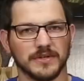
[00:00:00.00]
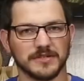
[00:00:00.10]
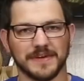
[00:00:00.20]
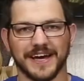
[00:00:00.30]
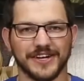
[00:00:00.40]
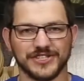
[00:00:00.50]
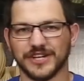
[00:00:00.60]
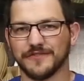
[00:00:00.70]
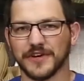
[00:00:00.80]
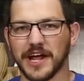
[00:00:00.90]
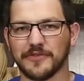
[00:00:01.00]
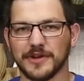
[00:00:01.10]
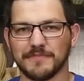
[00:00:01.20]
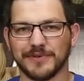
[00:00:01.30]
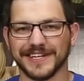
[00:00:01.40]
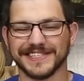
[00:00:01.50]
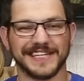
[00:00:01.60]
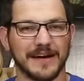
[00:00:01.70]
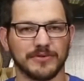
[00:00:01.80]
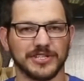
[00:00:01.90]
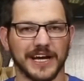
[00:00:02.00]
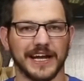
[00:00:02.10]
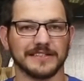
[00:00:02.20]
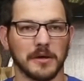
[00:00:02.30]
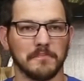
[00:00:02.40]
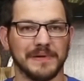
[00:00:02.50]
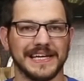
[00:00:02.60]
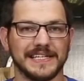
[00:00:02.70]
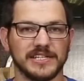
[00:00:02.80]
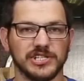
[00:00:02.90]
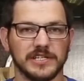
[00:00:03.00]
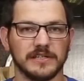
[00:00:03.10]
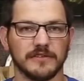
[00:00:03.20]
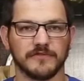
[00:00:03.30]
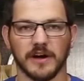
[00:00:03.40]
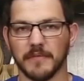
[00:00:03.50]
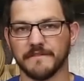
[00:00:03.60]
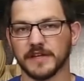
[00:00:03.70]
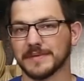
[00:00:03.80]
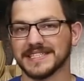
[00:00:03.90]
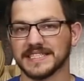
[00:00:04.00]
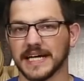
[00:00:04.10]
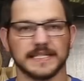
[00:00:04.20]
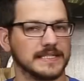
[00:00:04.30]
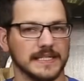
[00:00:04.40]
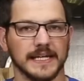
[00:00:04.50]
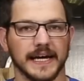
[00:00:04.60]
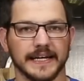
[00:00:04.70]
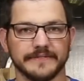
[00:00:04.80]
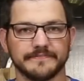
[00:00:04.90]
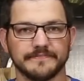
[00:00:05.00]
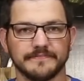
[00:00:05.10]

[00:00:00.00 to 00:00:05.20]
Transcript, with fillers: What's up guys, Shane here from Fugatech 3D Printing, and today we're checking out some PETG from filaments.ca.